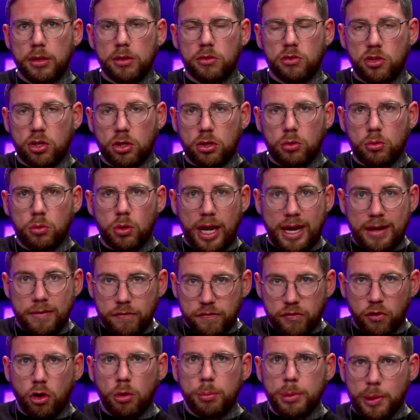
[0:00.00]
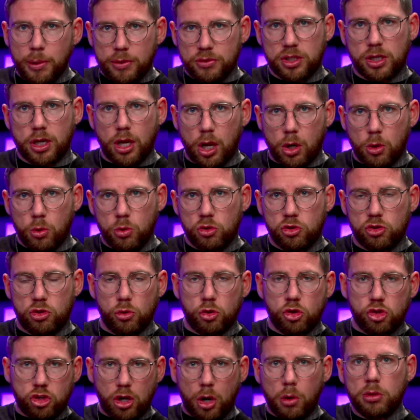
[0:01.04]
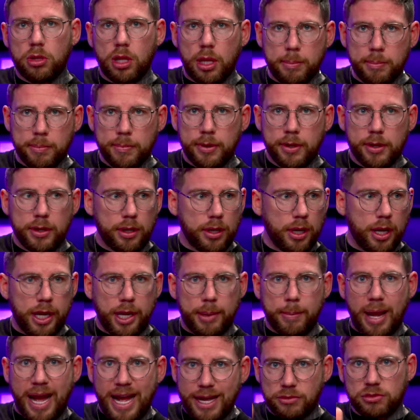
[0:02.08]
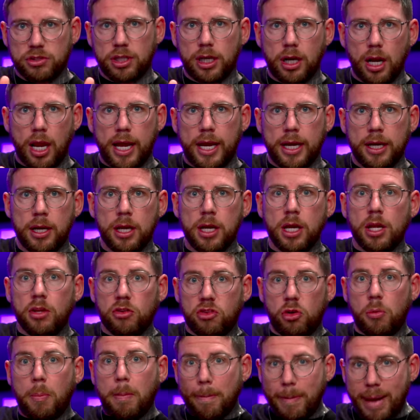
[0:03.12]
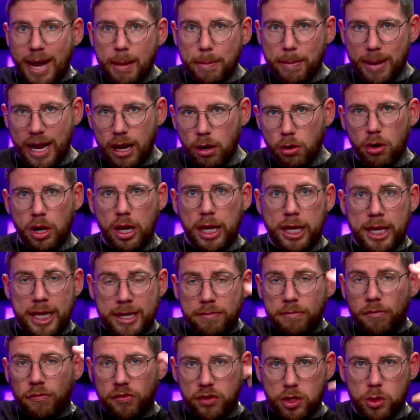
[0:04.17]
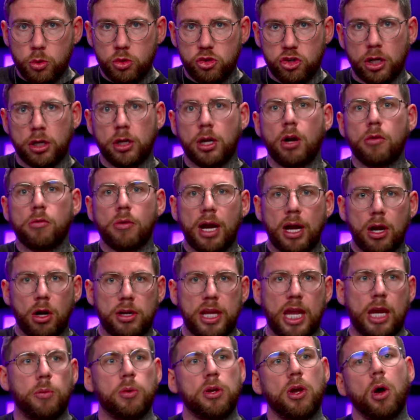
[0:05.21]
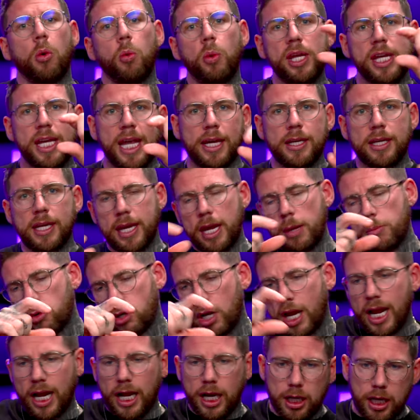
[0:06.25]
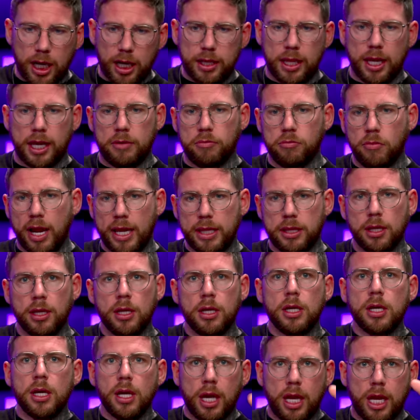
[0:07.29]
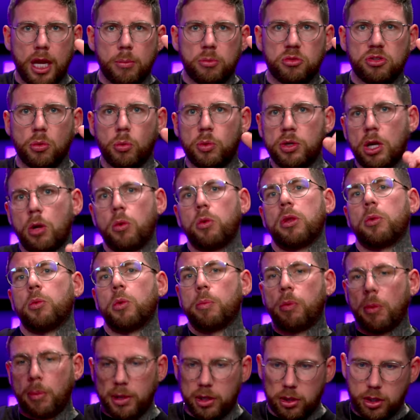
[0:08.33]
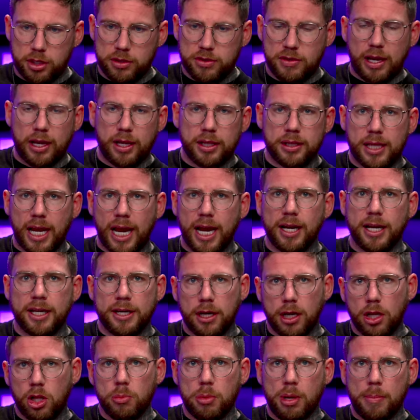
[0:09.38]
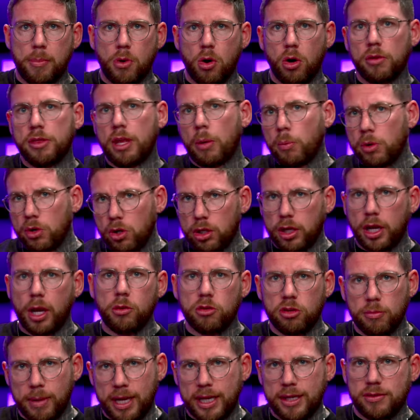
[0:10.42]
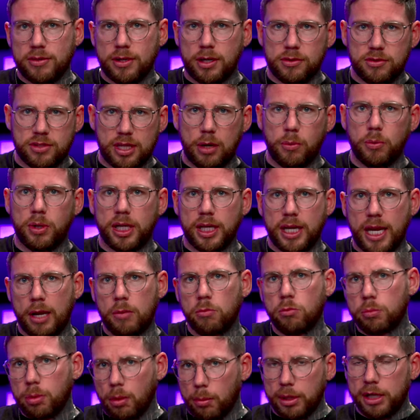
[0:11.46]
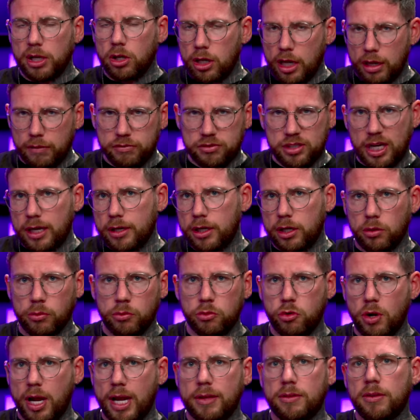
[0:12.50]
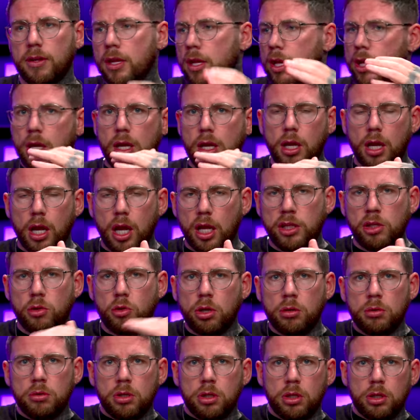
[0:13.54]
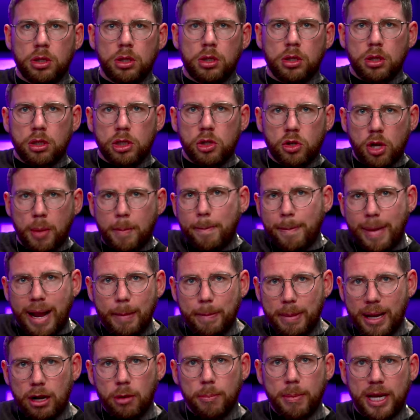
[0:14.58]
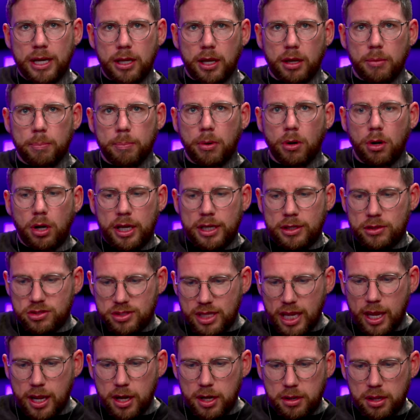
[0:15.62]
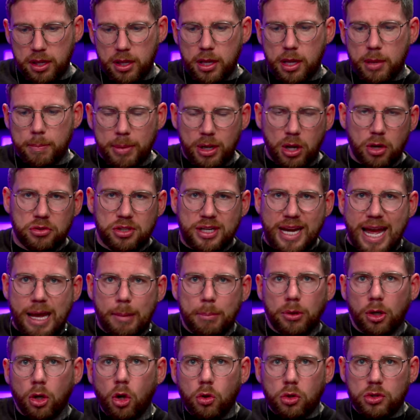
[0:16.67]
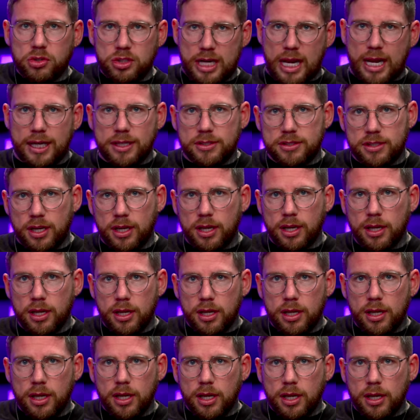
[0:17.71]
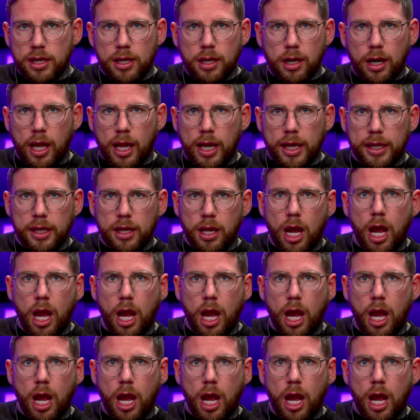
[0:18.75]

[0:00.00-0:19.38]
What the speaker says: to inform you as a coach, to show them as the client, to map out in future and go, right, okay, we've got a weekend here. I'm going to highlight that in red so we know that we're probably going to dial in a little bit more. Then we're going to go to maintenance that weekend. We're probably going to have Saturday untracked. And you can map out better. But instead, because an app looks nicer, like